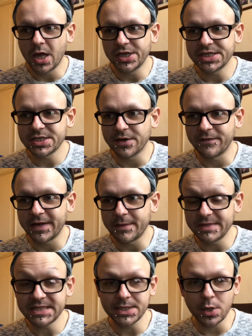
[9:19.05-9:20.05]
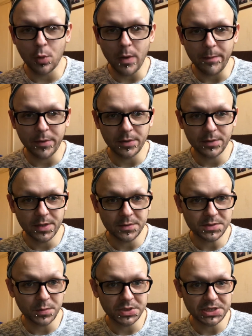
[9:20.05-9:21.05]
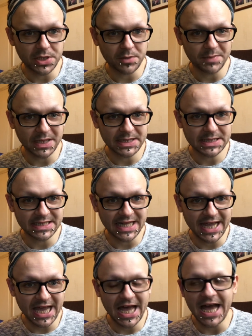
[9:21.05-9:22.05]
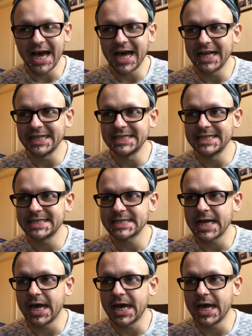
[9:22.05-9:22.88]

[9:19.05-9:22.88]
discovered a mystical weapon that was once owned by the Slayer, and